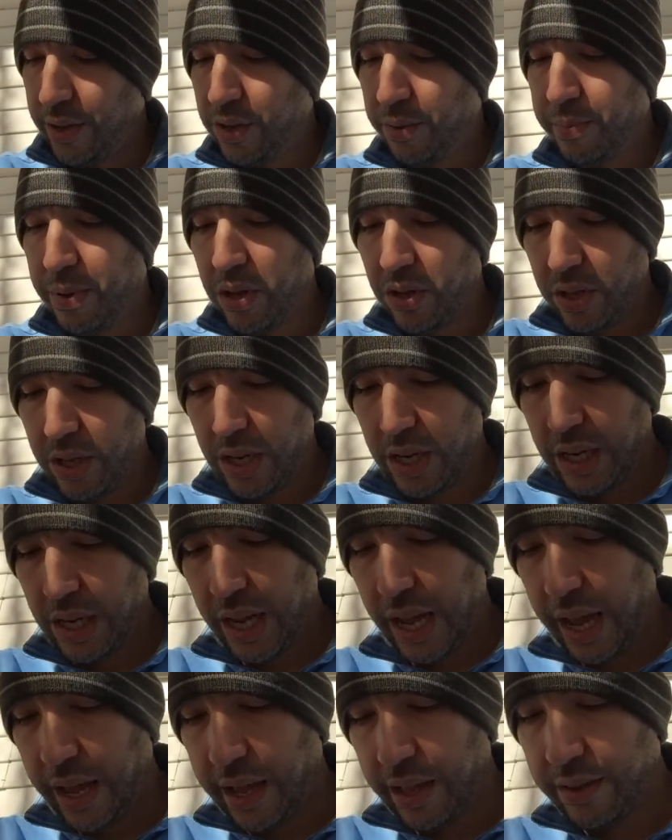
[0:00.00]
ability
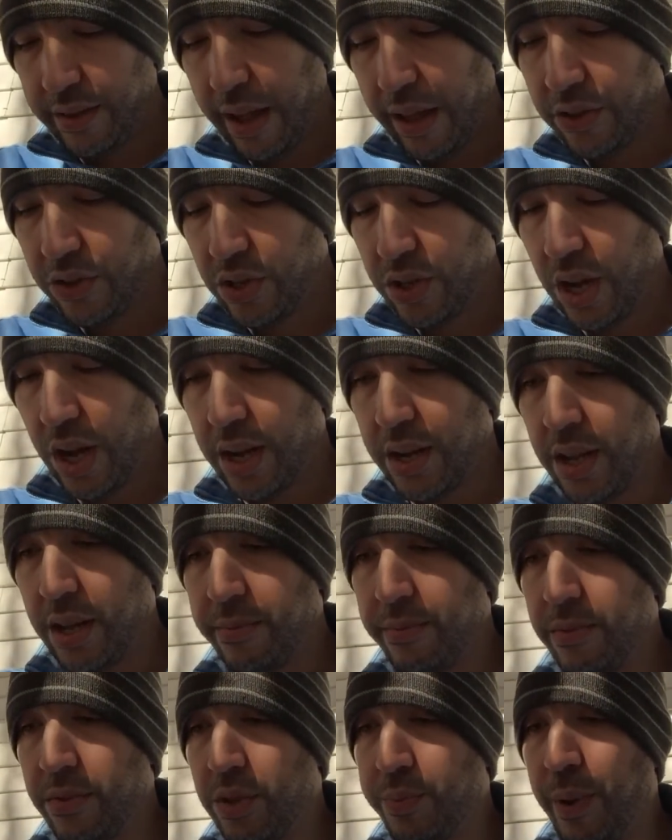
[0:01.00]
to get attention on
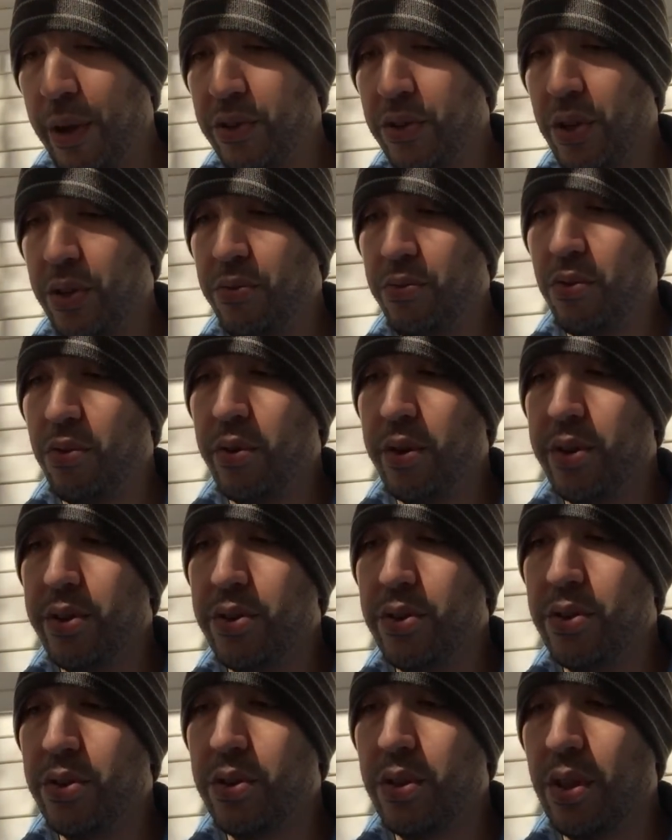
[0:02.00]
him, especially through
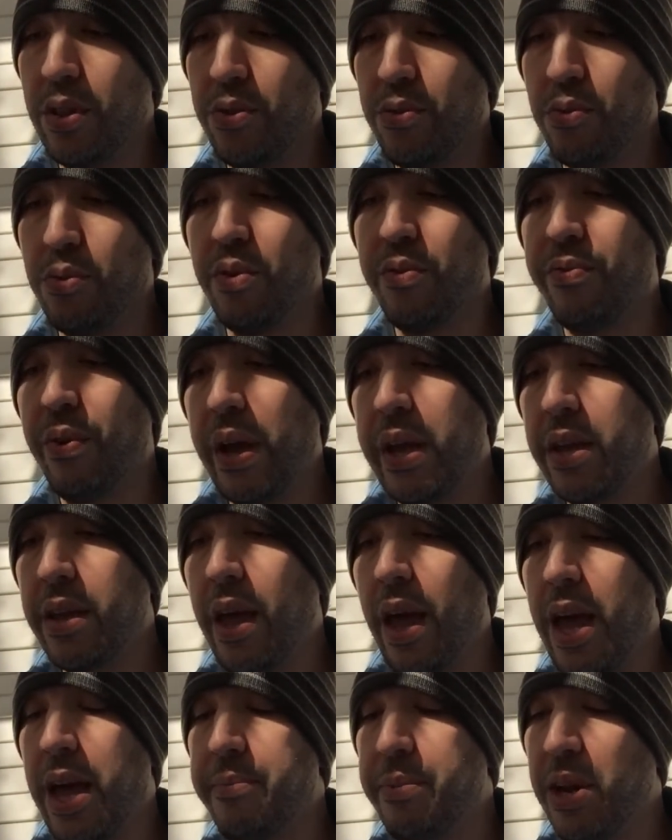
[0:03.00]
the fight
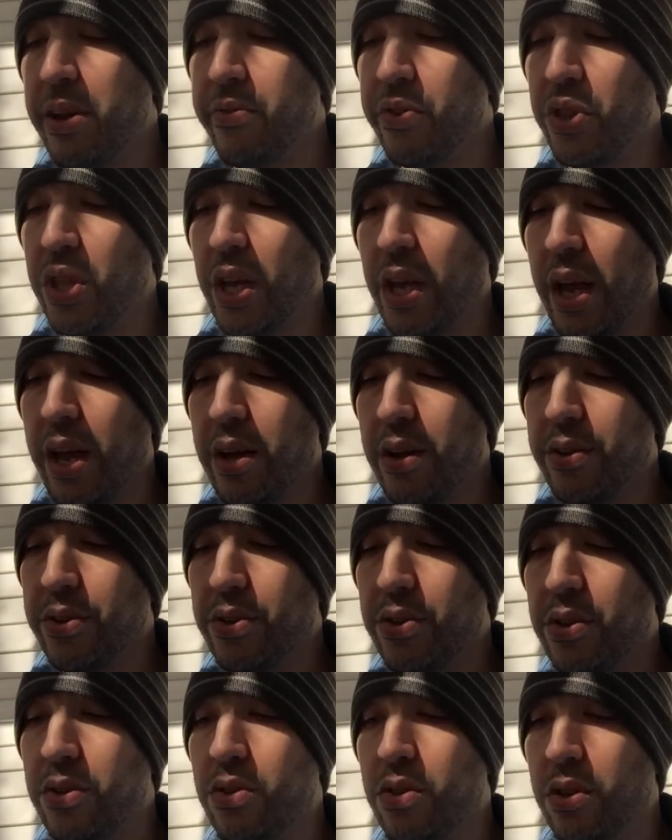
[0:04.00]
game and everything
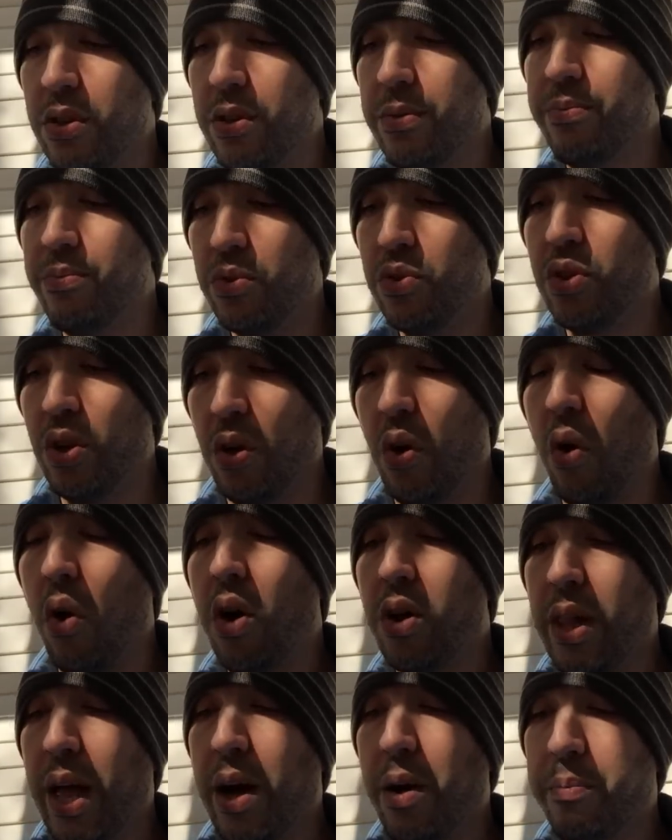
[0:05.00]
else, to
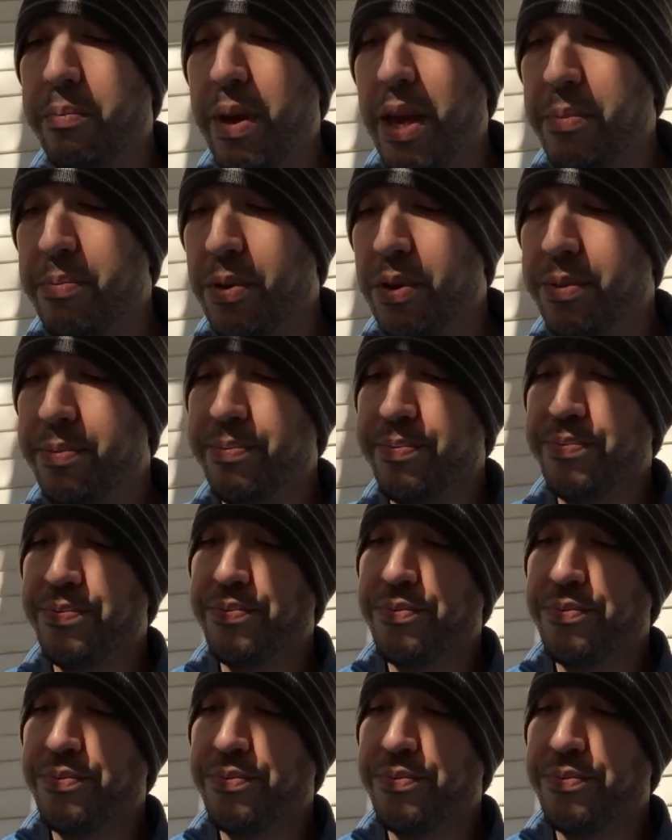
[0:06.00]
call out people,